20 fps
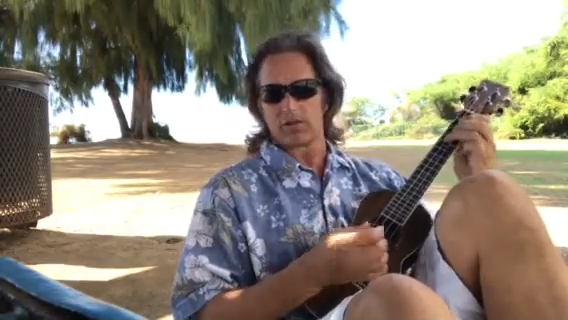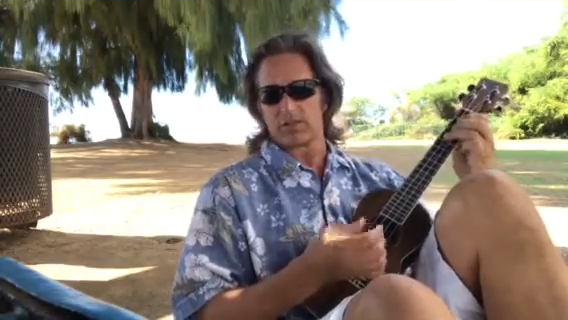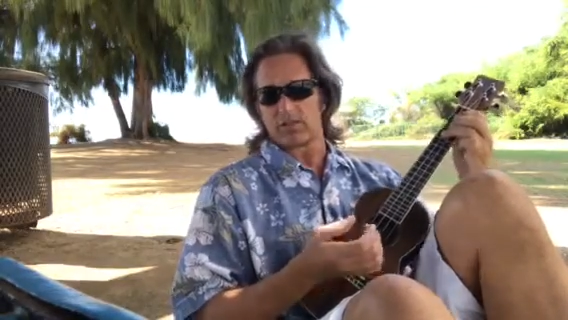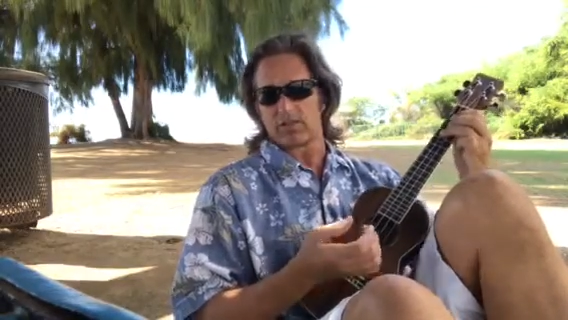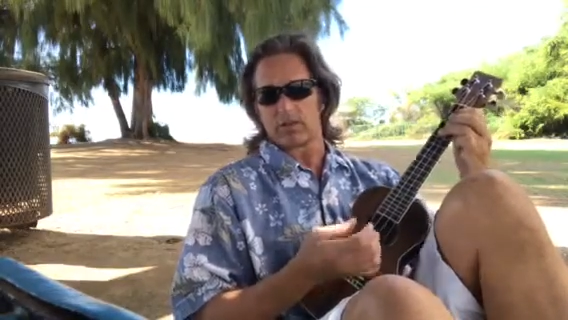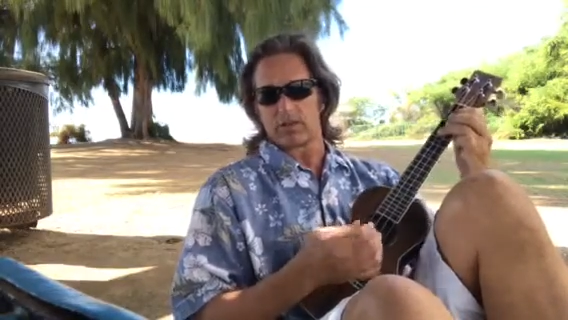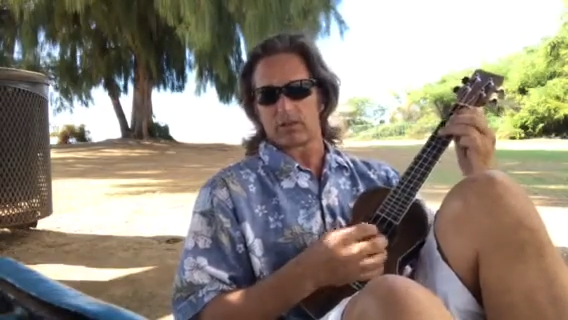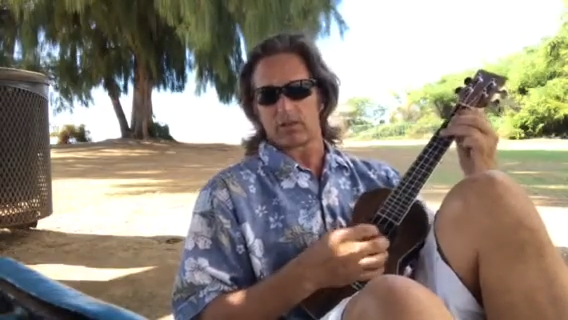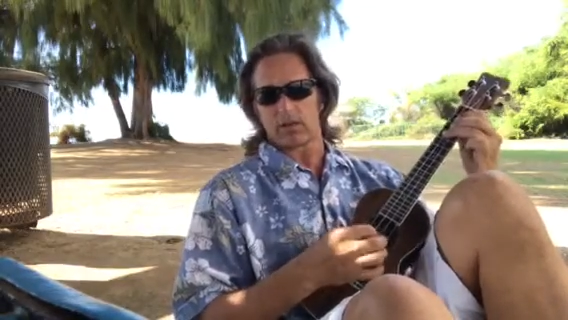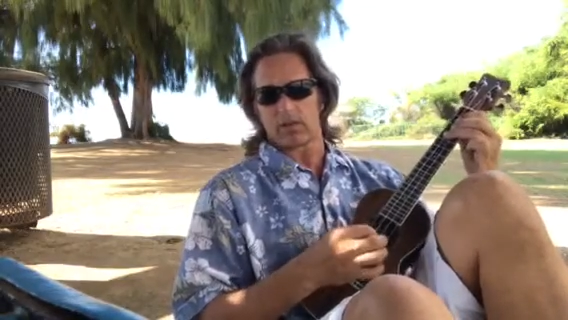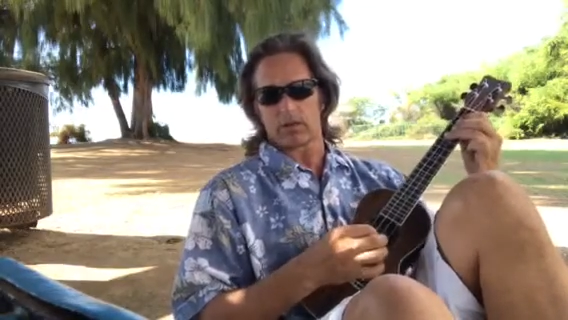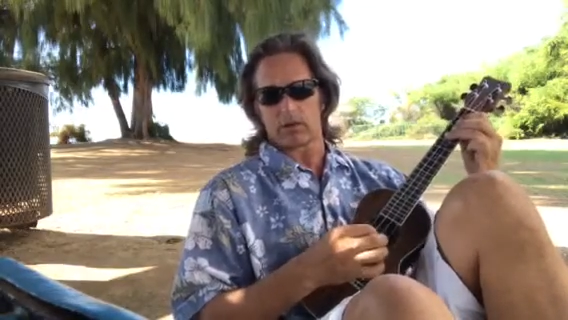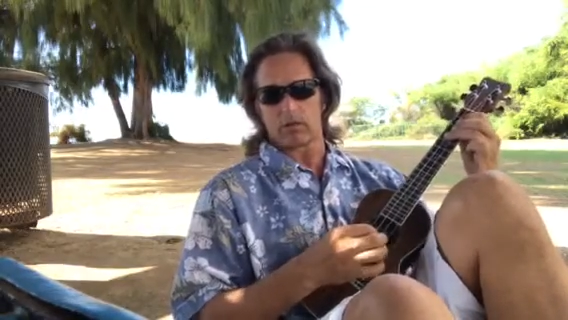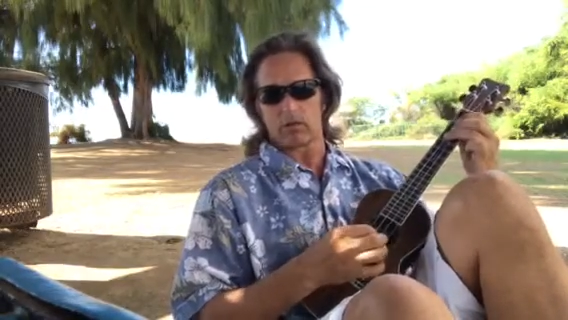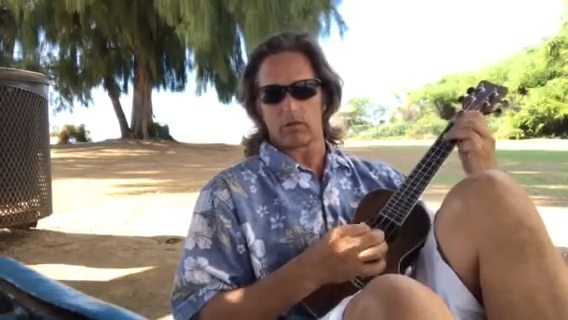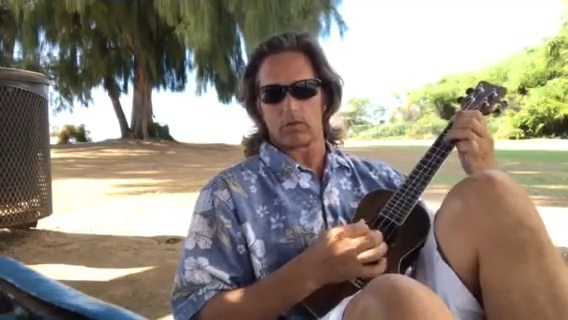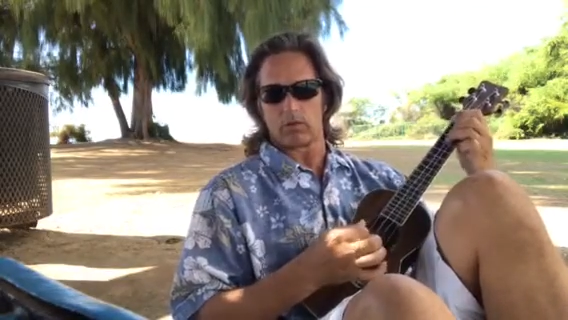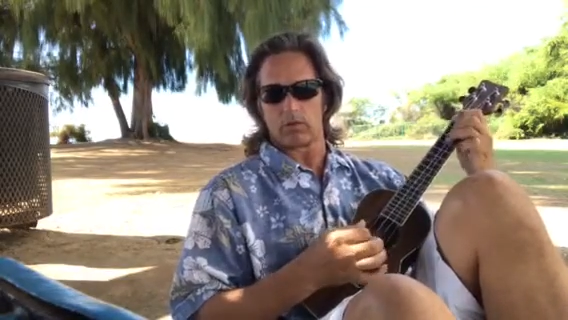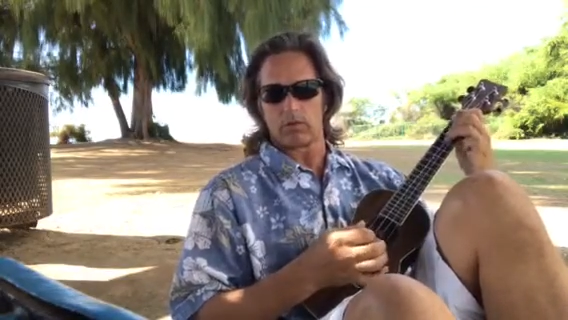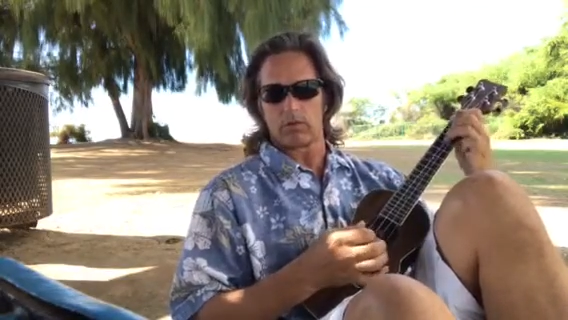and it sounds kind of
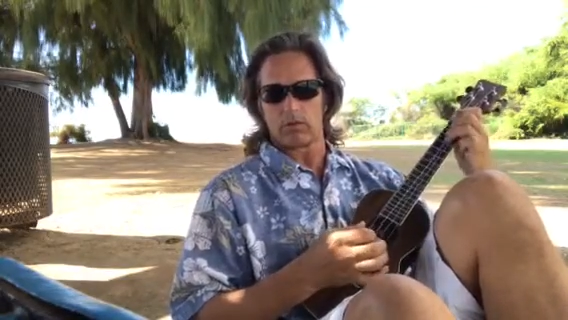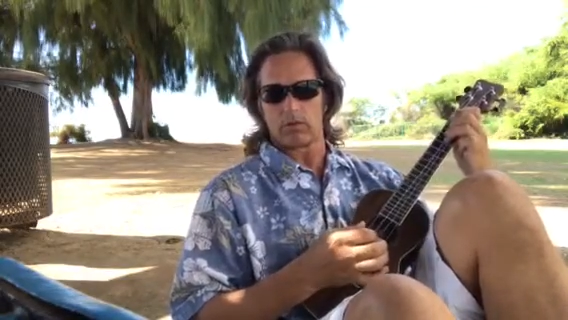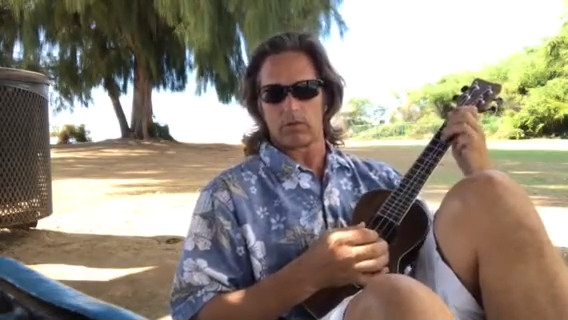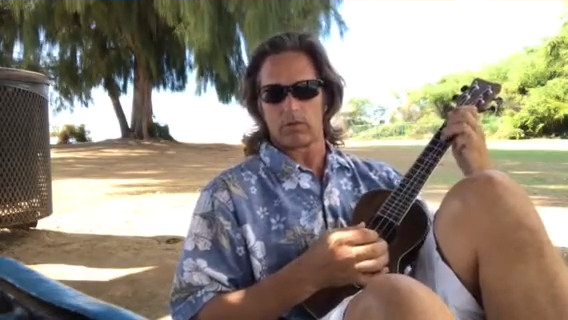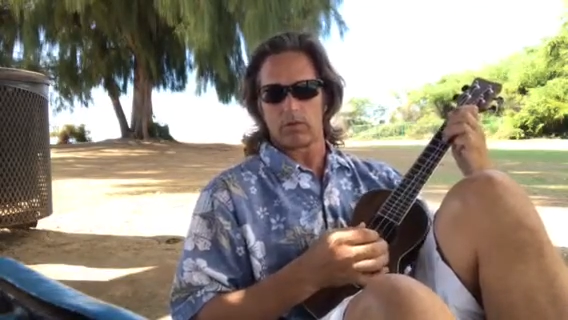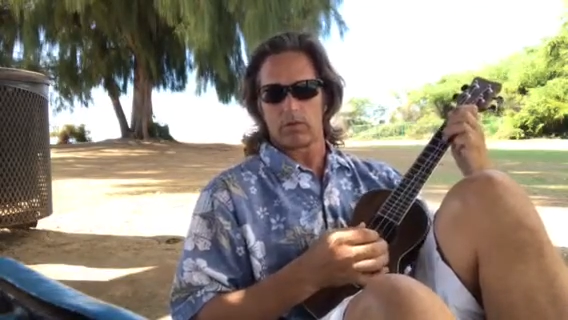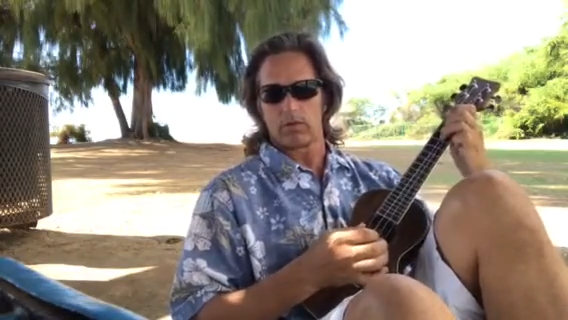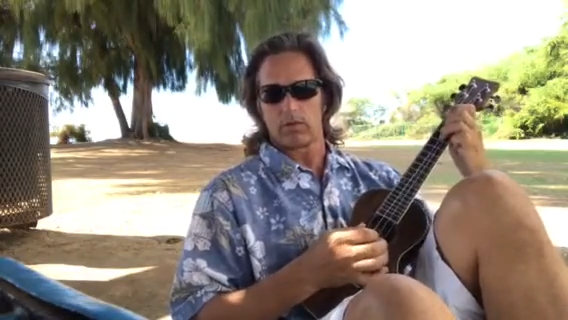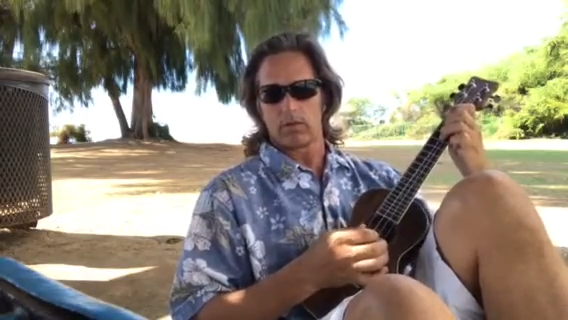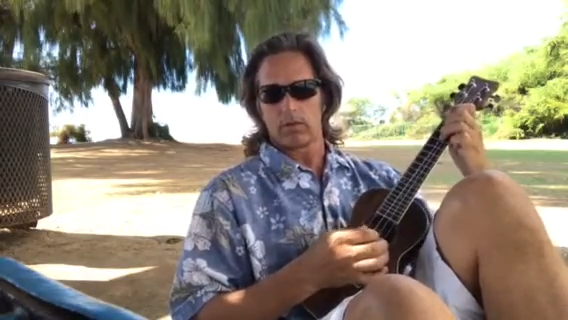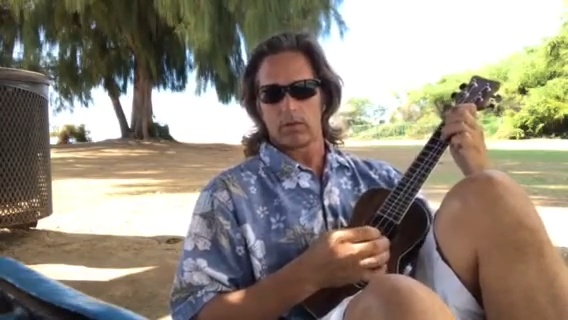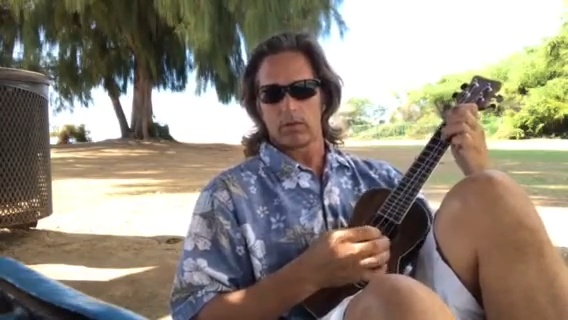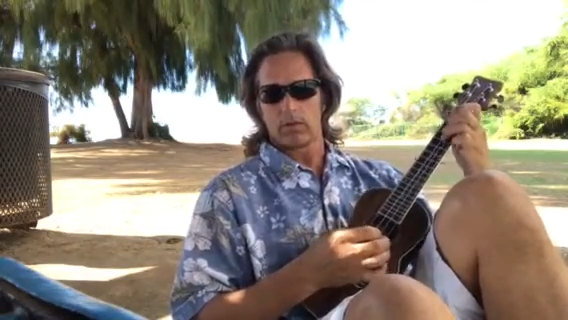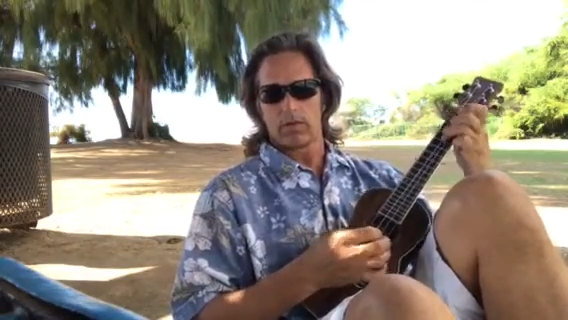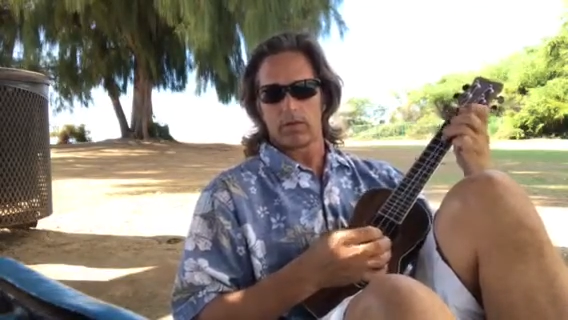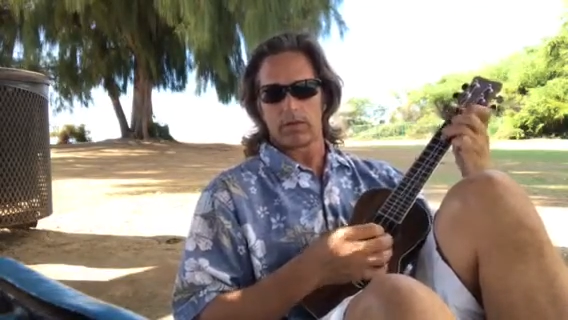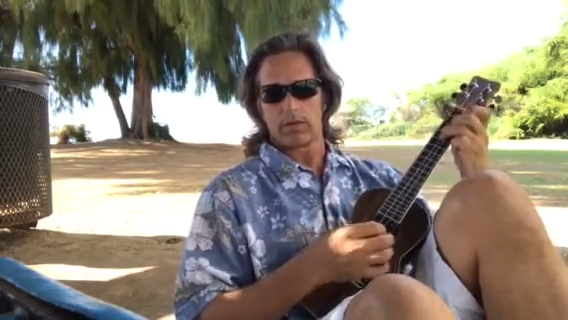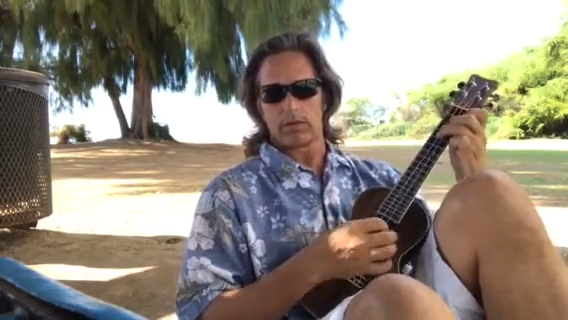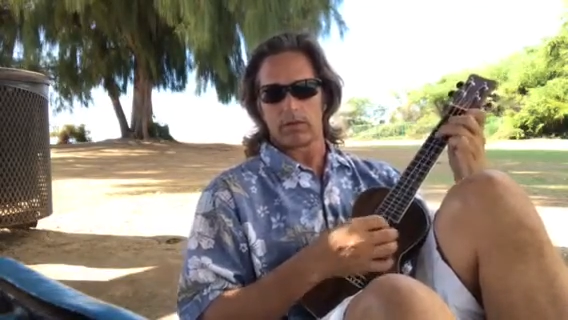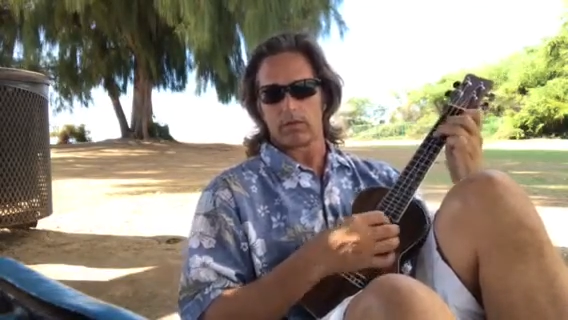cool.
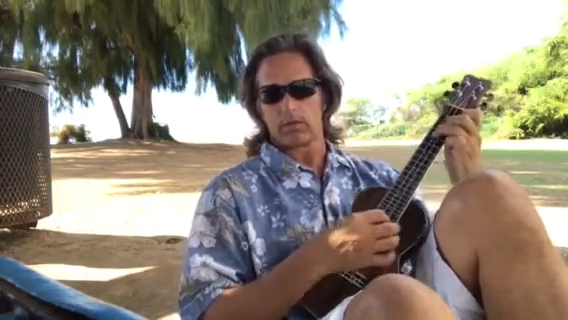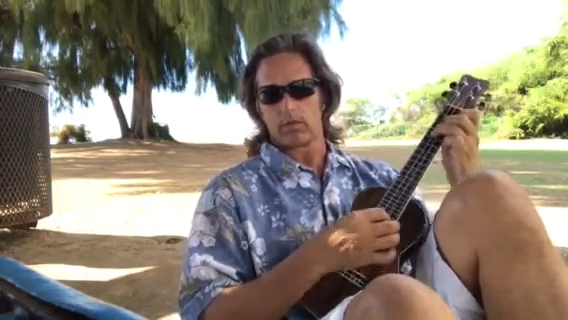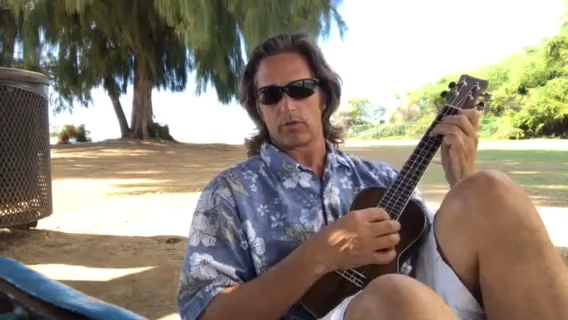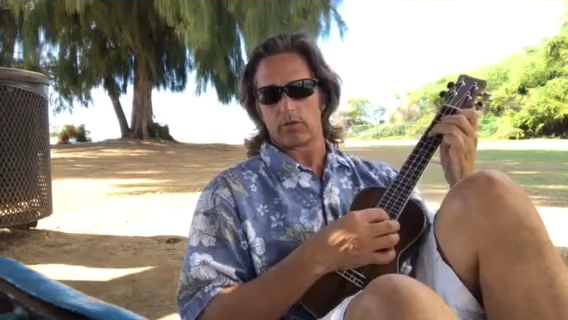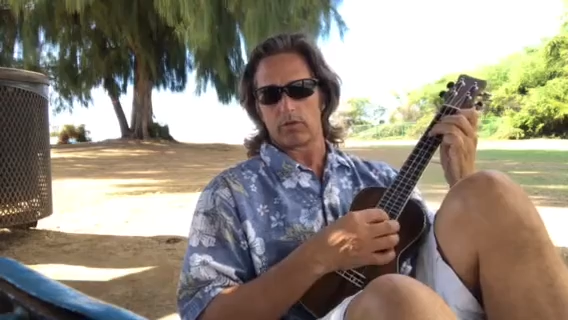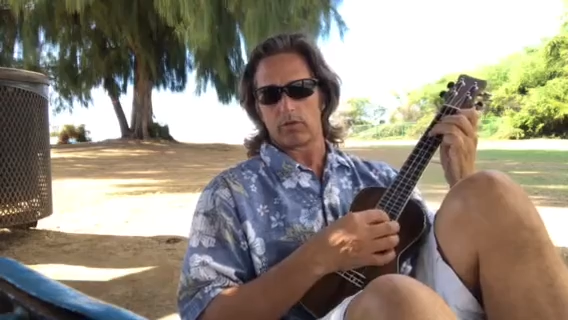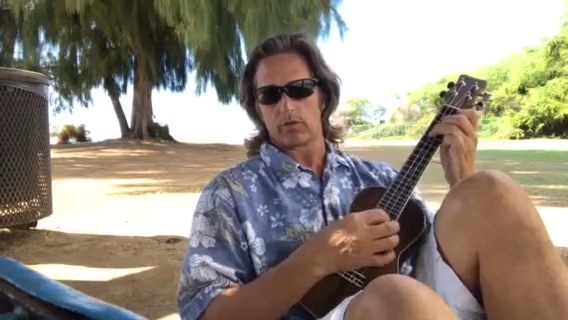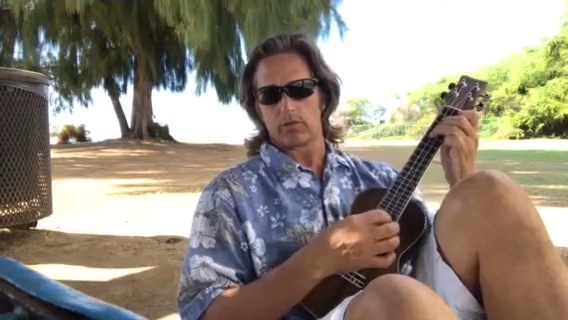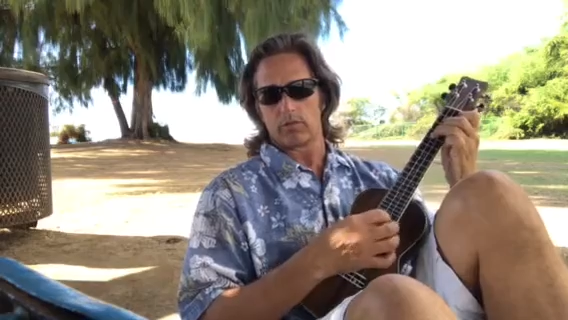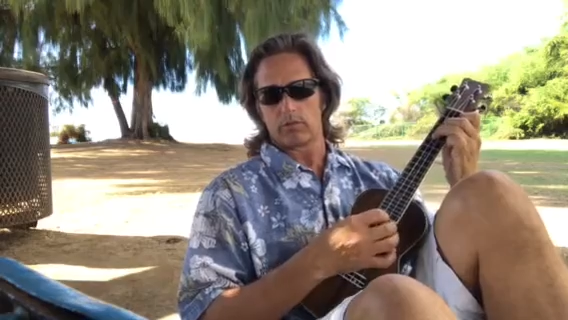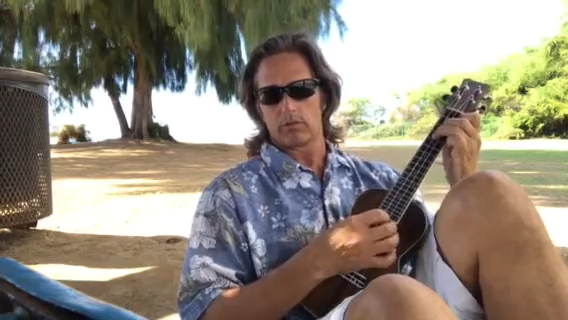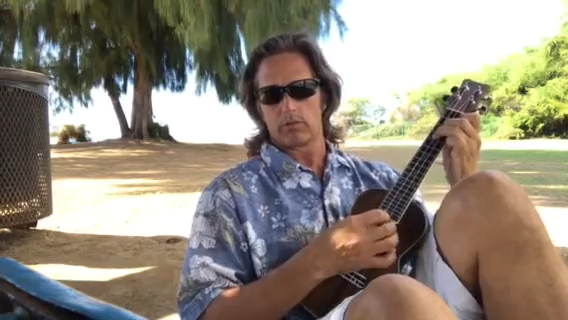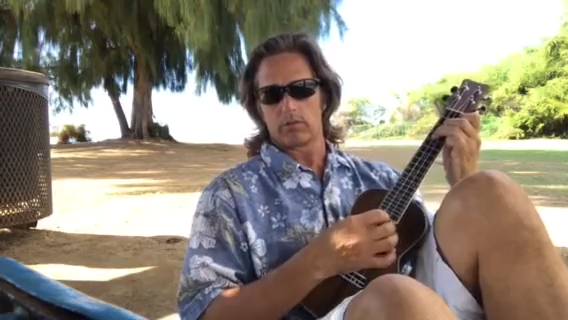Then you do your...